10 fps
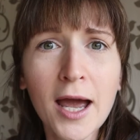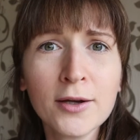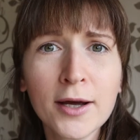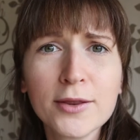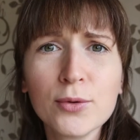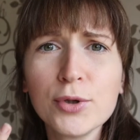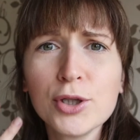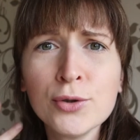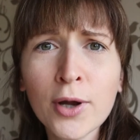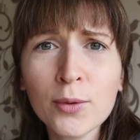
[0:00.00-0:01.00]
and I
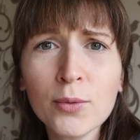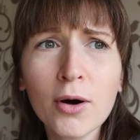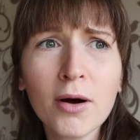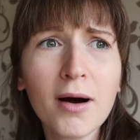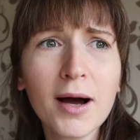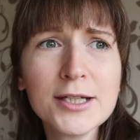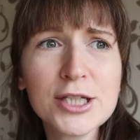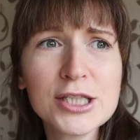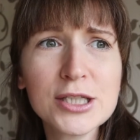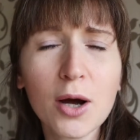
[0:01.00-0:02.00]
thought, you know what?
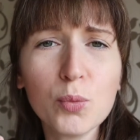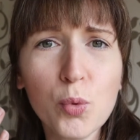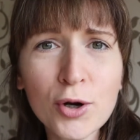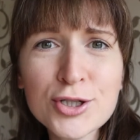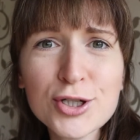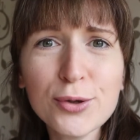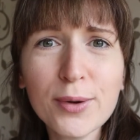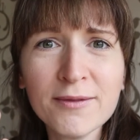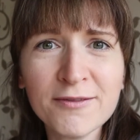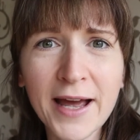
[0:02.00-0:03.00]
I want
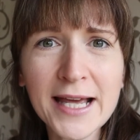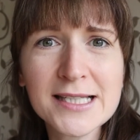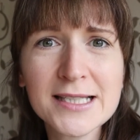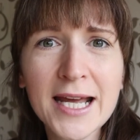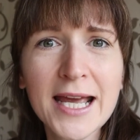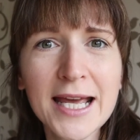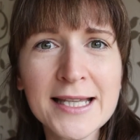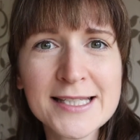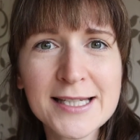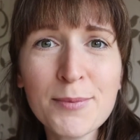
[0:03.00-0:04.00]
to invest
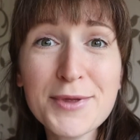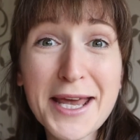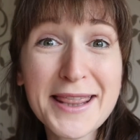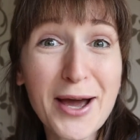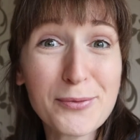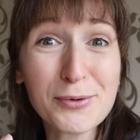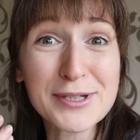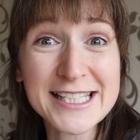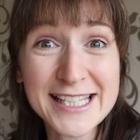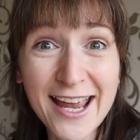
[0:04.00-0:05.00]
in something that
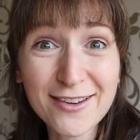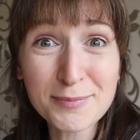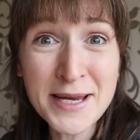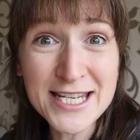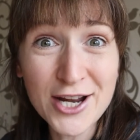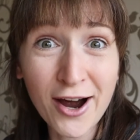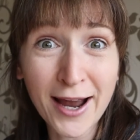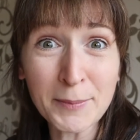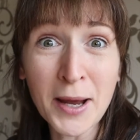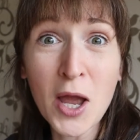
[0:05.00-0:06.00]
will save me
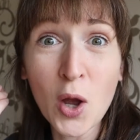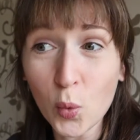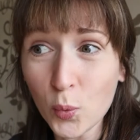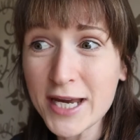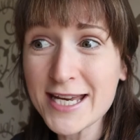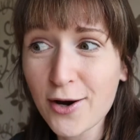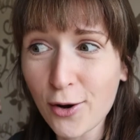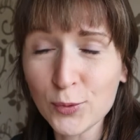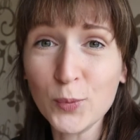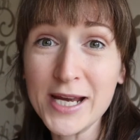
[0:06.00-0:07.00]
time week
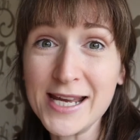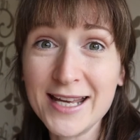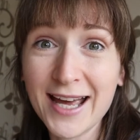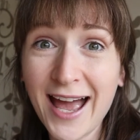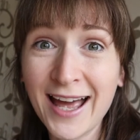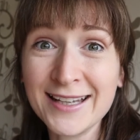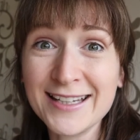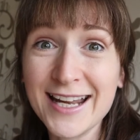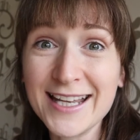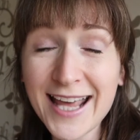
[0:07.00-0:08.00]
on week.
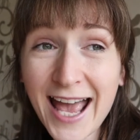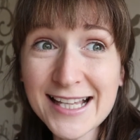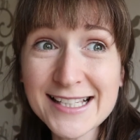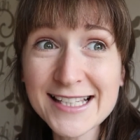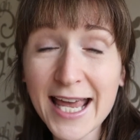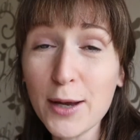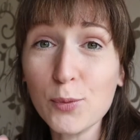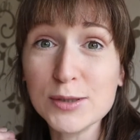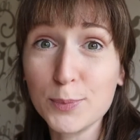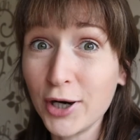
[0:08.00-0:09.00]
And yes, it
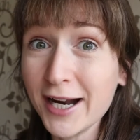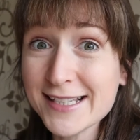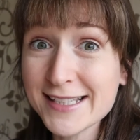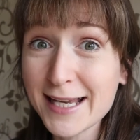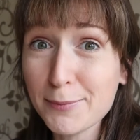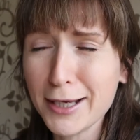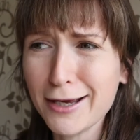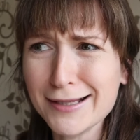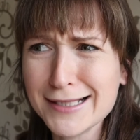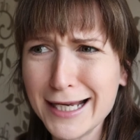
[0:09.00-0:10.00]
was pricey
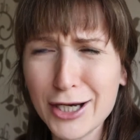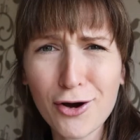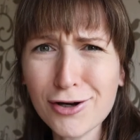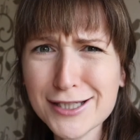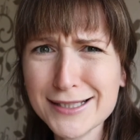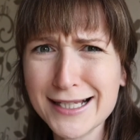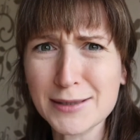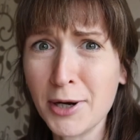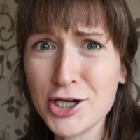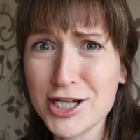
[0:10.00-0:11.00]
because it costs
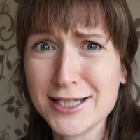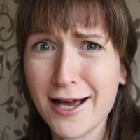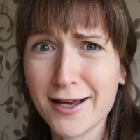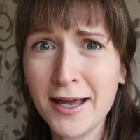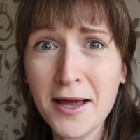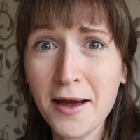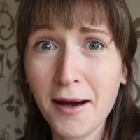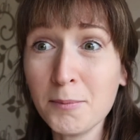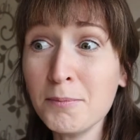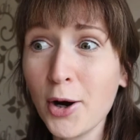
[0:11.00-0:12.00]
as much as like
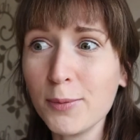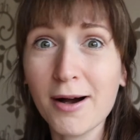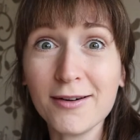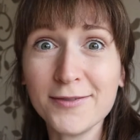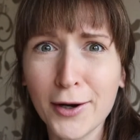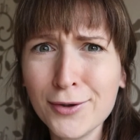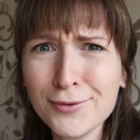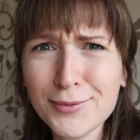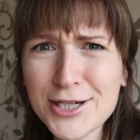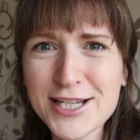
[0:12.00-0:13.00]
a mobile
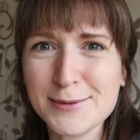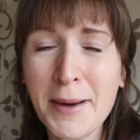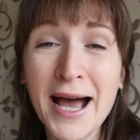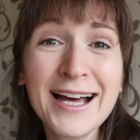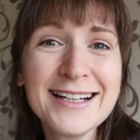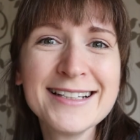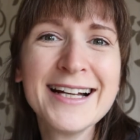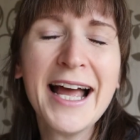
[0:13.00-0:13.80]
phone, which is mad.